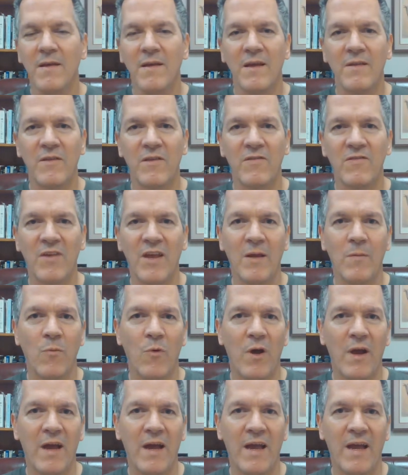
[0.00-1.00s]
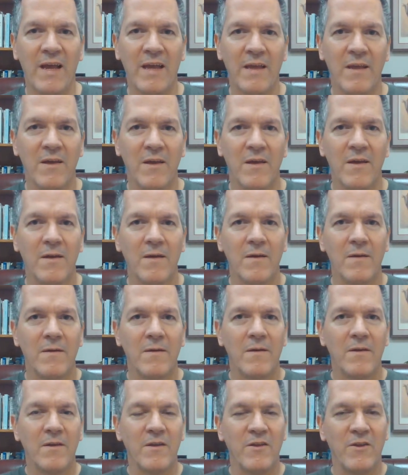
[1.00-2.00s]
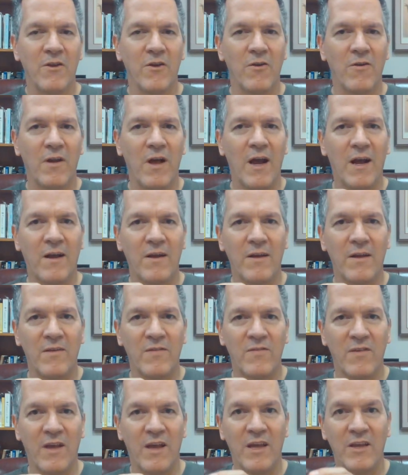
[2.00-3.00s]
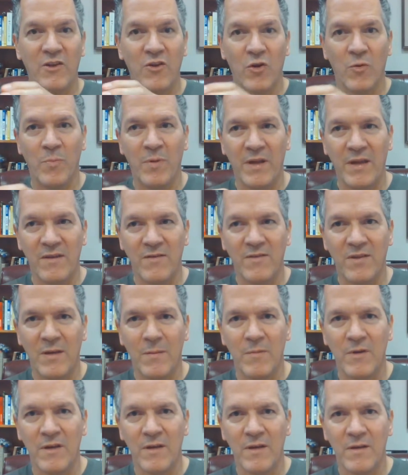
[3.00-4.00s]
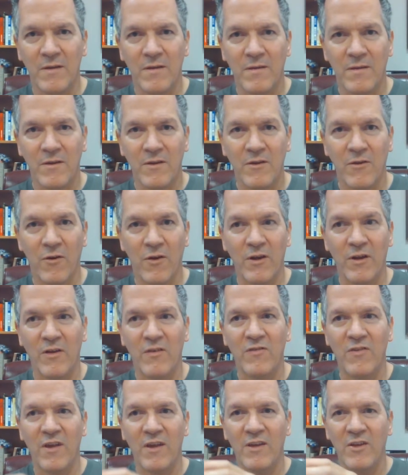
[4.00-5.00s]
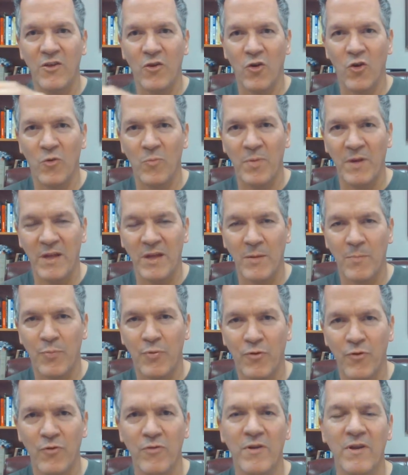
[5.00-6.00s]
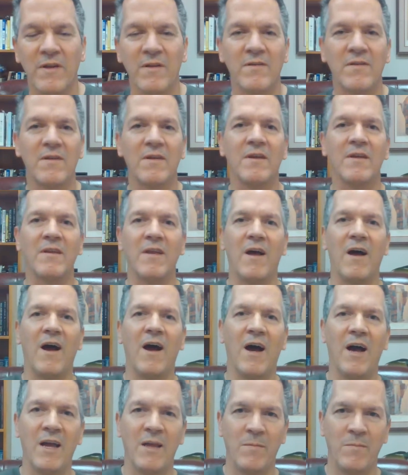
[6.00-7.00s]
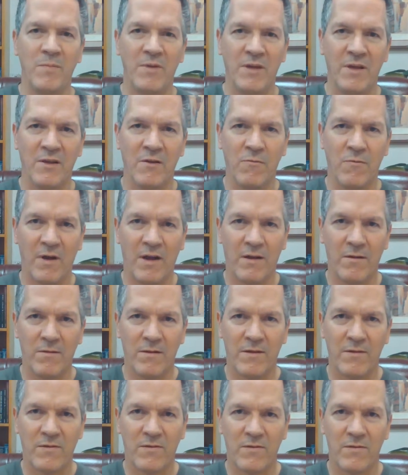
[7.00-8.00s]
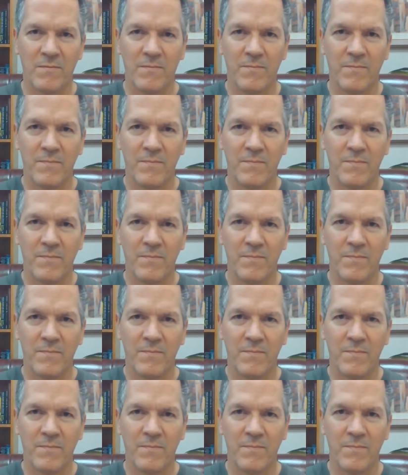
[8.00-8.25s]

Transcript: In the same way, you're not going to say you're being timid. You're going to say you're being prudent and I'm being reckless.